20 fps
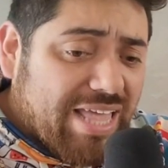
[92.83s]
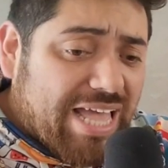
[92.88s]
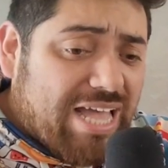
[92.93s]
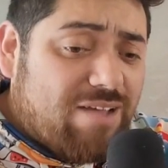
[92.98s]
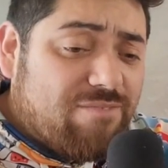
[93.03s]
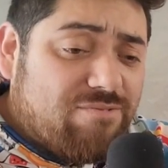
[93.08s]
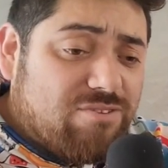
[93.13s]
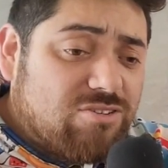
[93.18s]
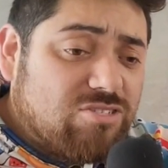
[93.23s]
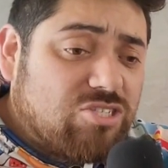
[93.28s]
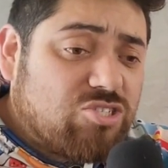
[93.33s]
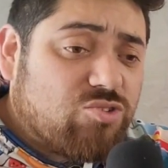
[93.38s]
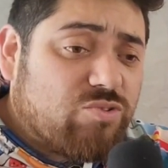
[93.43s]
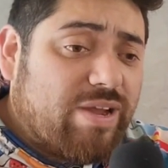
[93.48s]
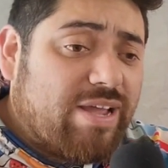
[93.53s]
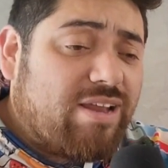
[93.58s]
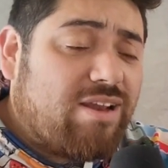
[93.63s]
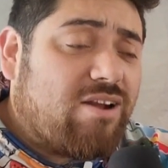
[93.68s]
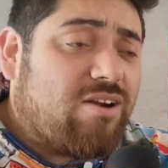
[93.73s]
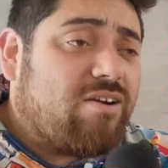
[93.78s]
after the
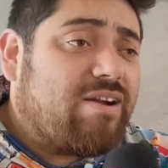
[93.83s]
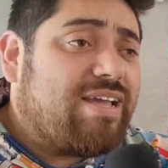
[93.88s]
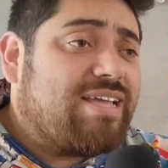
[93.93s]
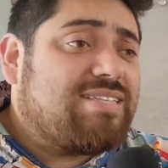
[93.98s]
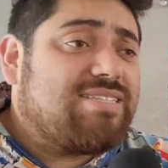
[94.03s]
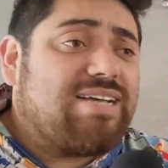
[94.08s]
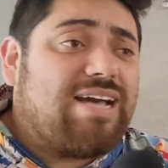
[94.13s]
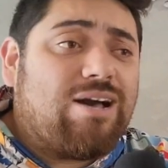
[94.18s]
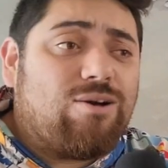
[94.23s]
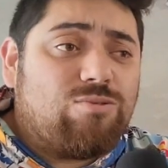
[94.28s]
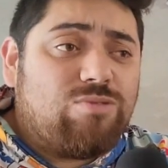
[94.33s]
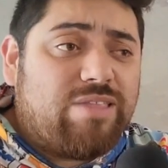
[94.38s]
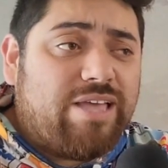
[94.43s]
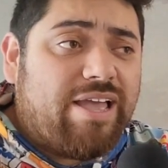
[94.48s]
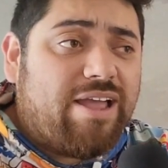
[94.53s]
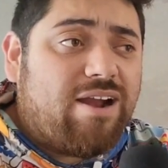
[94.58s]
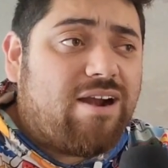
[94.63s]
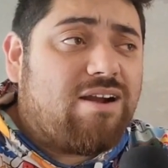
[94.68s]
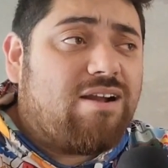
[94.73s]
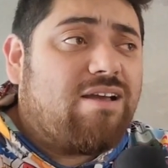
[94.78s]
trailer is out
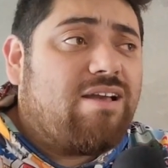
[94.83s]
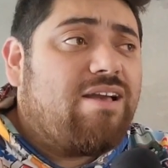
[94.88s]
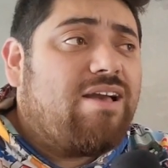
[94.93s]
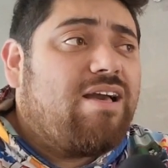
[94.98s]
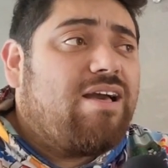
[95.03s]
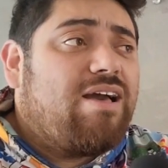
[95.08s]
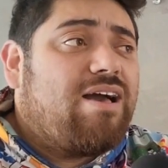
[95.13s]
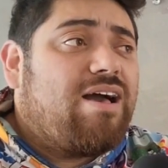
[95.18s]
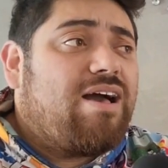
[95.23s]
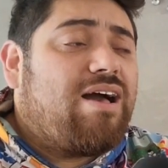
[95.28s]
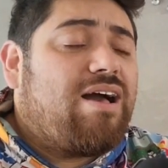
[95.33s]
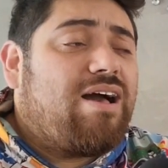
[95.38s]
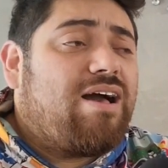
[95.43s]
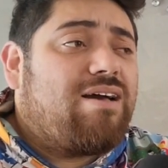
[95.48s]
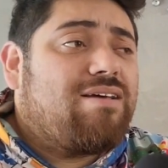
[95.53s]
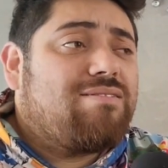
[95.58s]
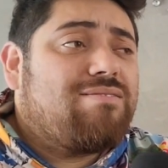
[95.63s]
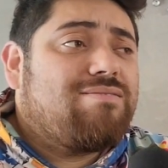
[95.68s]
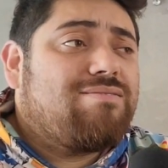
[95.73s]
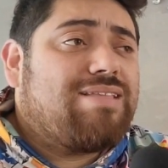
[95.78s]
there,
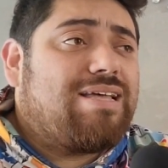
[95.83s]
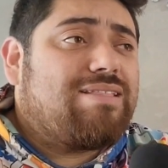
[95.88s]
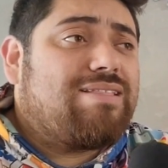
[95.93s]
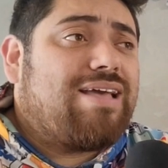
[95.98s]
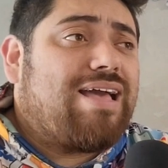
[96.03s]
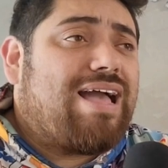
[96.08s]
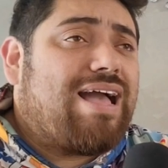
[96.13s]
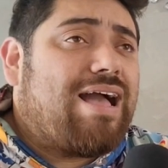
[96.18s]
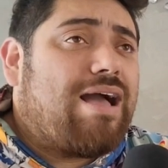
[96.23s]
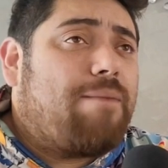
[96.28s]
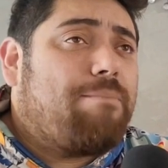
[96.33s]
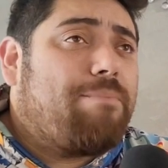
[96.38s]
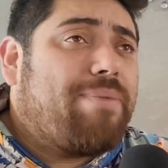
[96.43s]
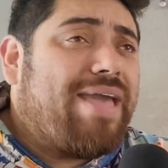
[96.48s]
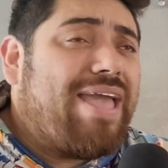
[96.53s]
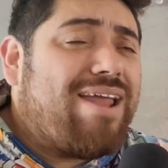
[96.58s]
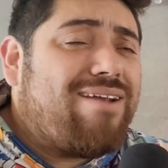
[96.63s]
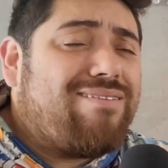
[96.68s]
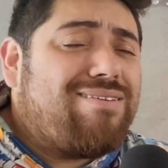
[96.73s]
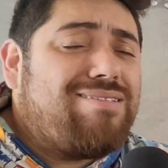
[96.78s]
uh, that
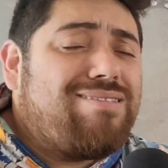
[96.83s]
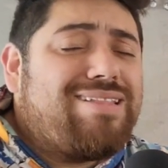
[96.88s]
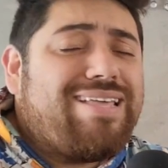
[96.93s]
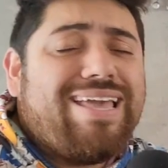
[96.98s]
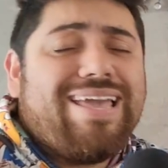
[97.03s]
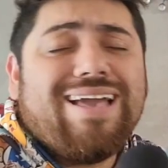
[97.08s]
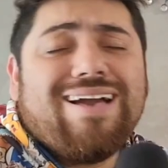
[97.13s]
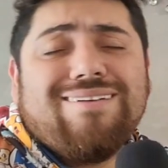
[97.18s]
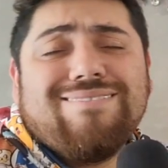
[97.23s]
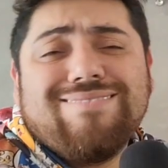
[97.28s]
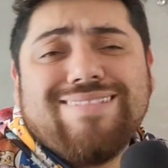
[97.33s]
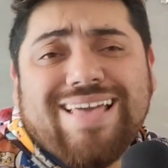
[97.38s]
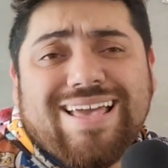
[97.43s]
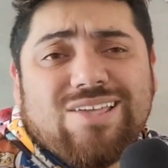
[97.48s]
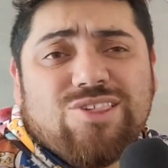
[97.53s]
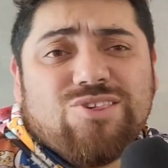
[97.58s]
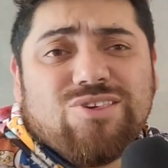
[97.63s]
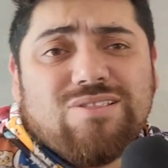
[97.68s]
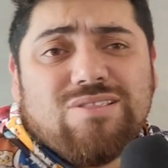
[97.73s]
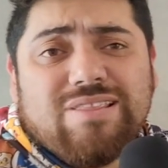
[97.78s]
apparently,
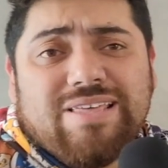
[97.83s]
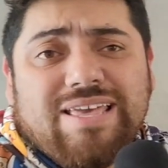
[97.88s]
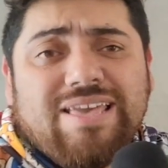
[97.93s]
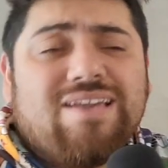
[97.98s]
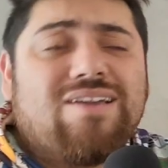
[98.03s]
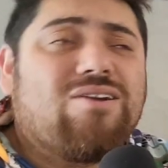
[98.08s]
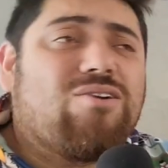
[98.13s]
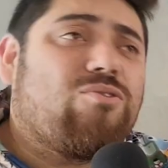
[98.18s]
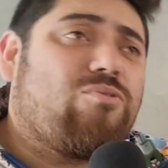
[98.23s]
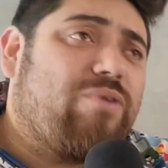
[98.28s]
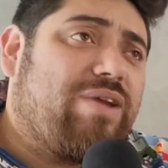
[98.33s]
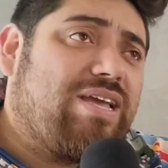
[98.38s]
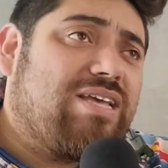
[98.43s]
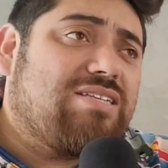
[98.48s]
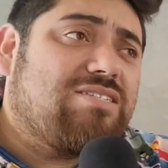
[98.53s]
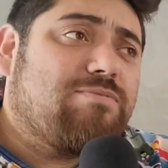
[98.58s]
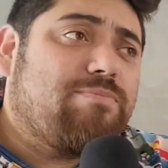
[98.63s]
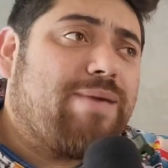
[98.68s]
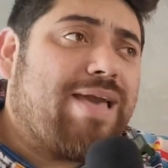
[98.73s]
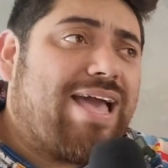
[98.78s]
allegedly,
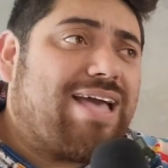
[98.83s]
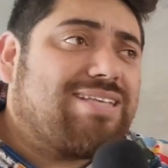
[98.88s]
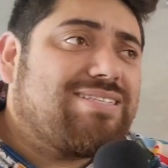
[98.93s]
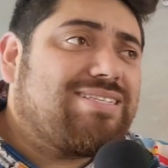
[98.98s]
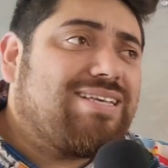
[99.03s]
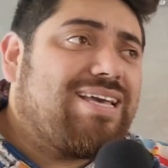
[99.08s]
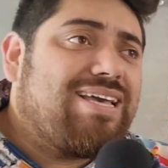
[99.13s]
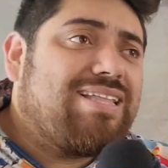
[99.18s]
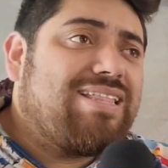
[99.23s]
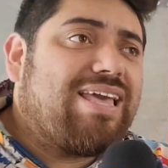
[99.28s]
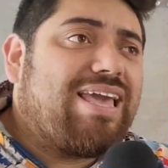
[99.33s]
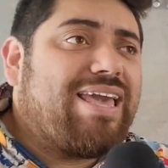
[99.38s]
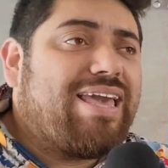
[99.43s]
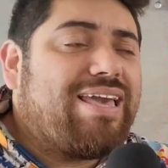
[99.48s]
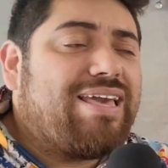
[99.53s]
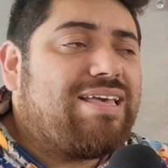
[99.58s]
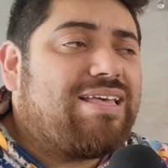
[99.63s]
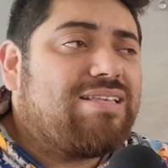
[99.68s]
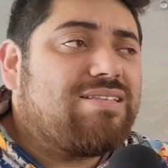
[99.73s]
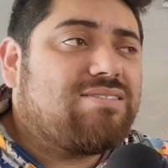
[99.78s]
Chris Bassett
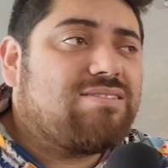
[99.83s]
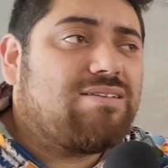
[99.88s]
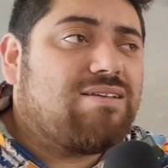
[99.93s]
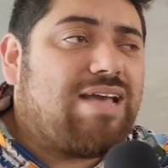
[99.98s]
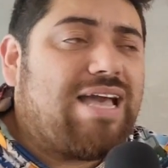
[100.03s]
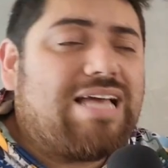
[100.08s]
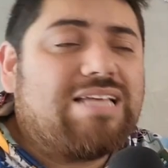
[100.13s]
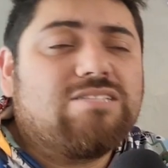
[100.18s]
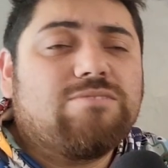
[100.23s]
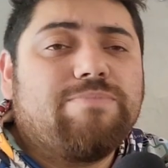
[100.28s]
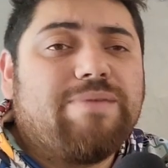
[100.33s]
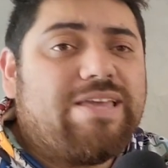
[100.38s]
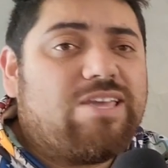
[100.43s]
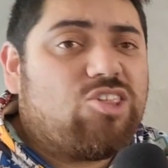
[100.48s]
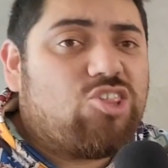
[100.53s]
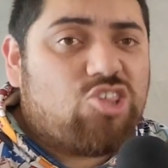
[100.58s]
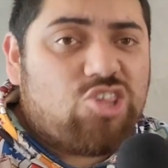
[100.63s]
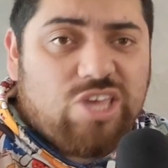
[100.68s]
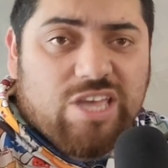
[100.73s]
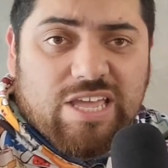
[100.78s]
is has
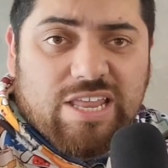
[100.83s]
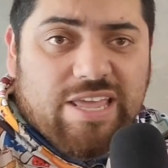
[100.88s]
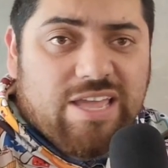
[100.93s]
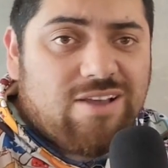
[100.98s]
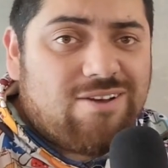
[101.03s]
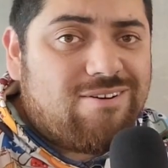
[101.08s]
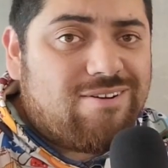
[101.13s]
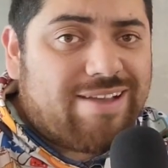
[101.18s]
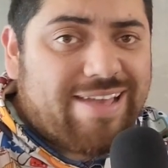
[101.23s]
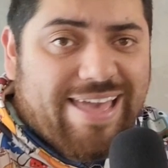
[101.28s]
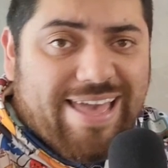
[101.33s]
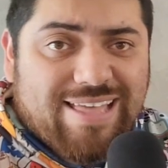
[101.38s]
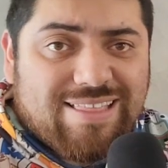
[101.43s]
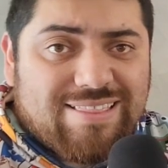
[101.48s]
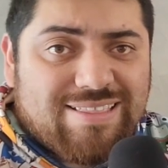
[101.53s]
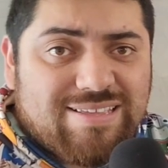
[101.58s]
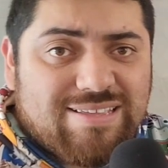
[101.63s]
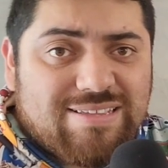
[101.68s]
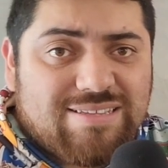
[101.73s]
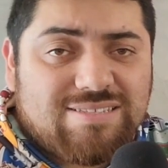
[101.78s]
been cheating on
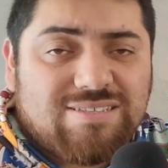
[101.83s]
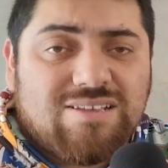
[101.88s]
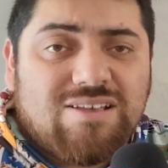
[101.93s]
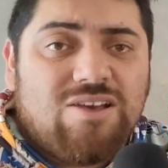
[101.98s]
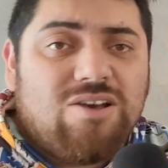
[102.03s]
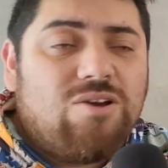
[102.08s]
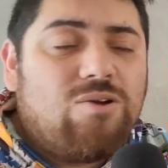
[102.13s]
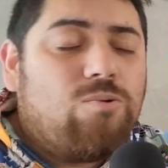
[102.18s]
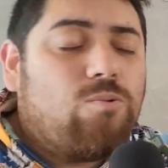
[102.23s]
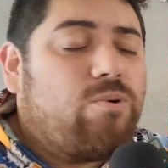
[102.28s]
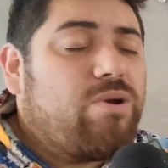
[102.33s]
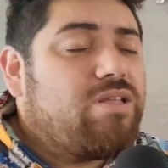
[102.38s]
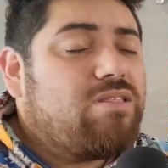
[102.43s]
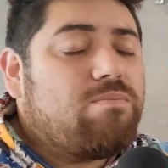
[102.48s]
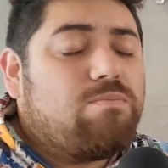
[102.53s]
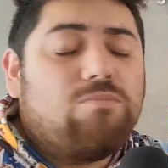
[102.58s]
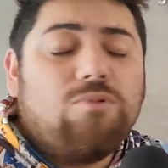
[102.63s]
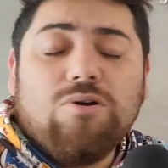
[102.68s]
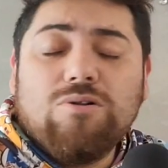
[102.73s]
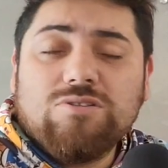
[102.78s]
Candiace with
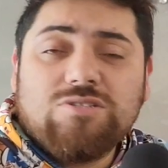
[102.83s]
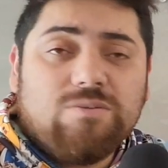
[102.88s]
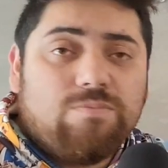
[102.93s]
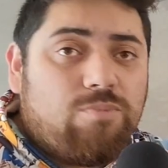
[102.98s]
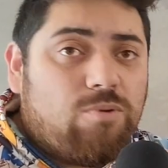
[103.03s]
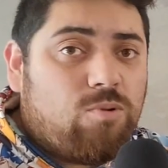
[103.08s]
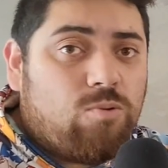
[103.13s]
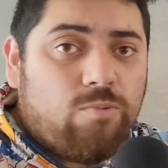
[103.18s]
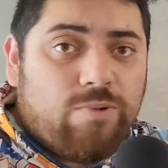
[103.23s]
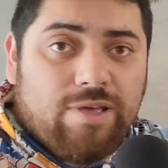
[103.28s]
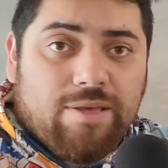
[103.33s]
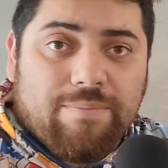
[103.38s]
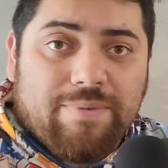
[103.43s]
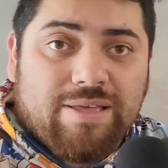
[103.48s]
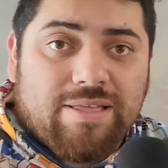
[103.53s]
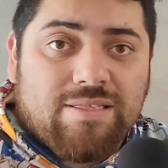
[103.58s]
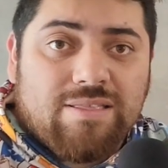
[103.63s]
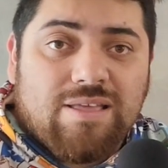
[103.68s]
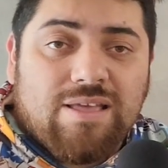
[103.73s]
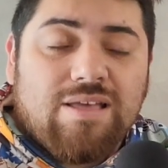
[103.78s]
multiple
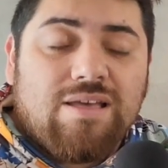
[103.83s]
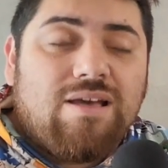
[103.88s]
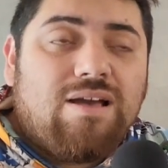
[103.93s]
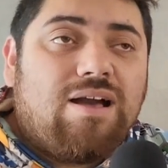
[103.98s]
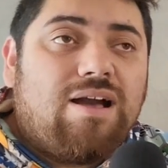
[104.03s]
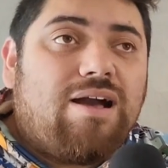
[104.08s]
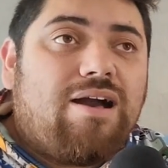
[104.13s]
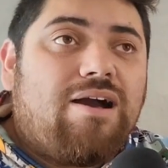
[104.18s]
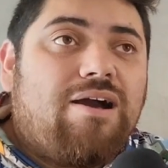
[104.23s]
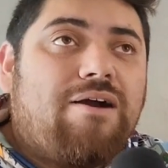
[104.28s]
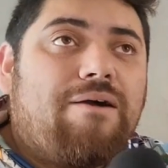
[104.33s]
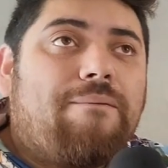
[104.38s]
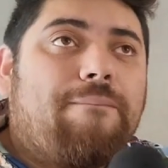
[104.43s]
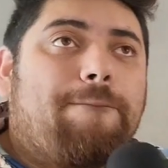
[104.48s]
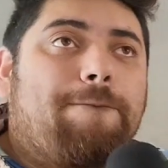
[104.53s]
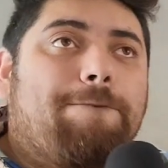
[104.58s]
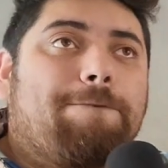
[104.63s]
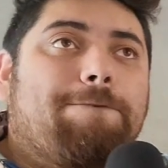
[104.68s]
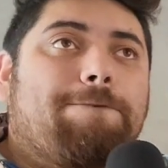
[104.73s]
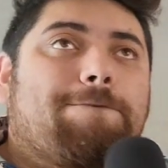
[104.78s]
women. Um,